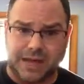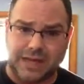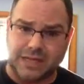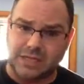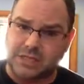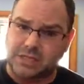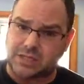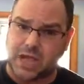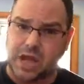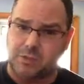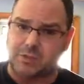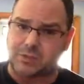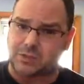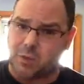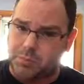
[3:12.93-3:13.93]
I need
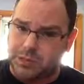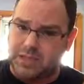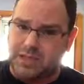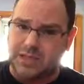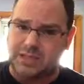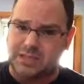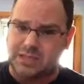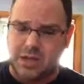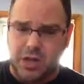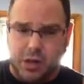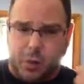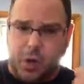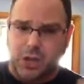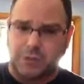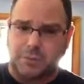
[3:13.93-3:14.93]
subs, so please
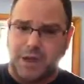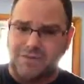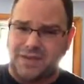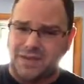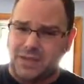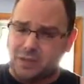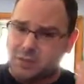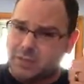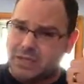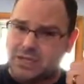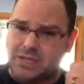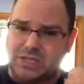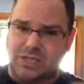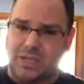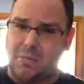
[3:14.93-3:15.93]
watch my videos.
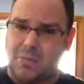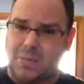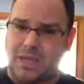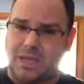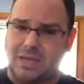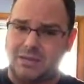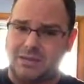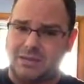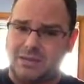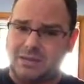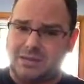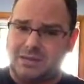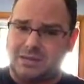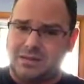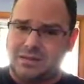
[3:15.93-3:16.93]
Please sub me.
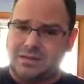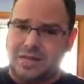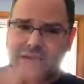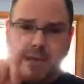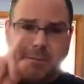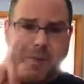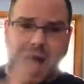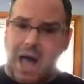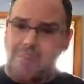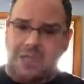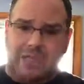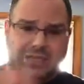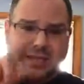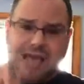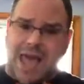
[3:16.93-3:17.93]
Tell your
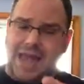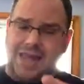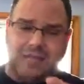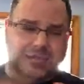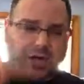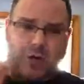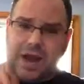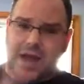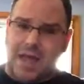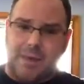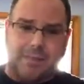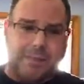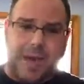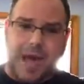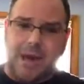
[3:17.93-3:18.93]
mommies, your daddies, your
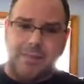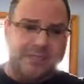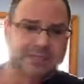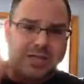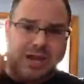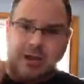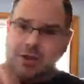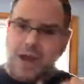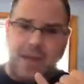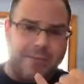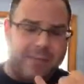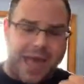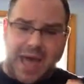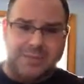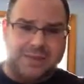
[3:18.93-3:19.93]
grandmommies, your
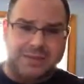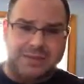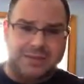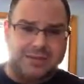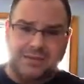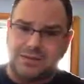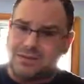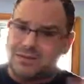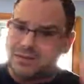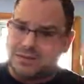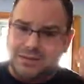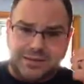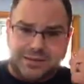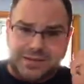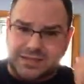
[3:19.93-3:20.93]
grandpappies
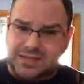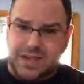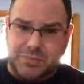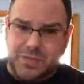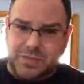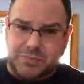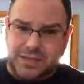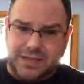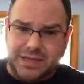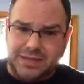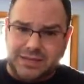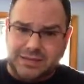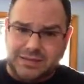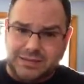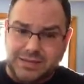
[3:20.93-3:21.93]
to sub me,
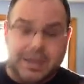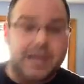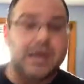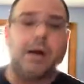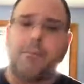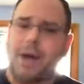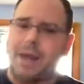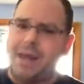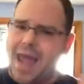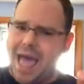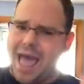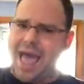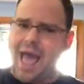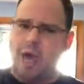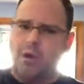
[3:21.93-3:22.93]
please. But
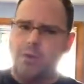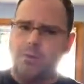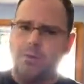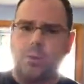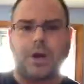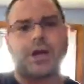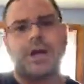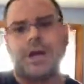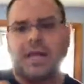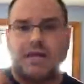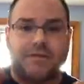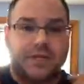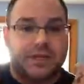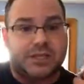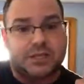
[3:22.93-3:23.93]
now, we're going to
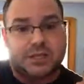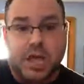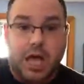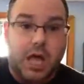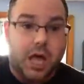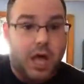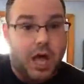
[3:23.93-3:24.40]
give this